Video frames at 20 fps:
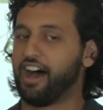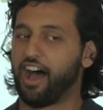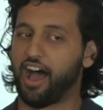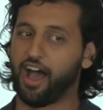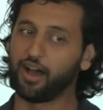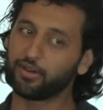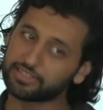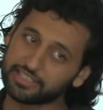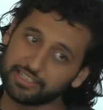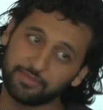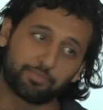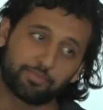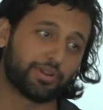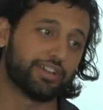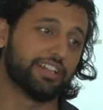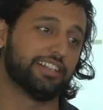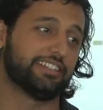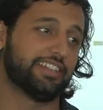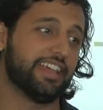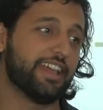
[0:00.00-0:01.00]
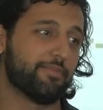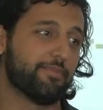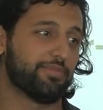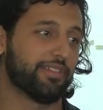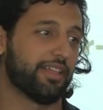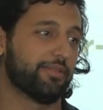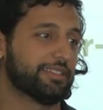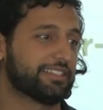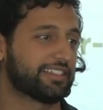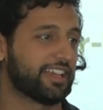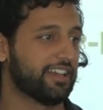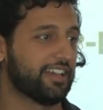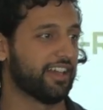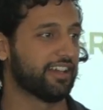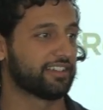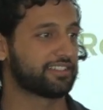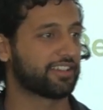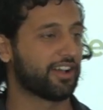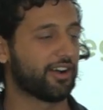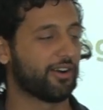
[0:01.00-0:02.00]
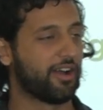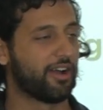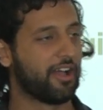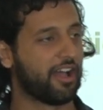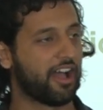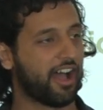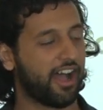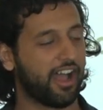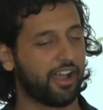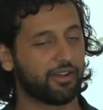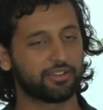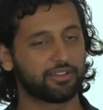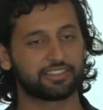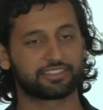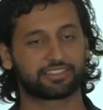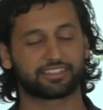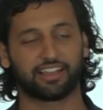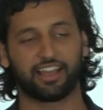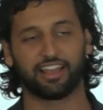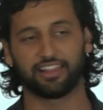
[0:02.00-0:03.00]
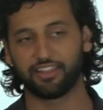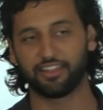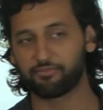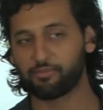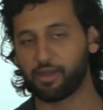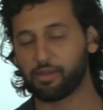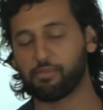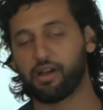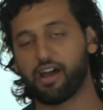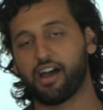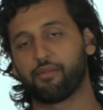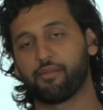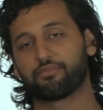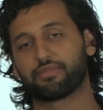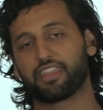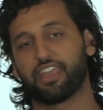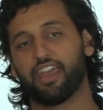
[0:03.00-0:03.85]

I was in pretty deep, let me tell you. So I was, I love my mom.